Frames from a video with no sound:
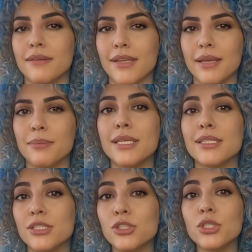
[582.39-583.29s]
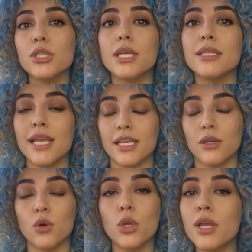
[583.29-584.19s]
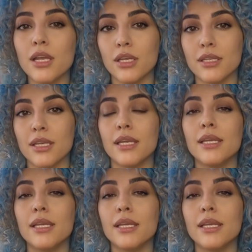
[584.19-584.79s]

That means it should contain oil.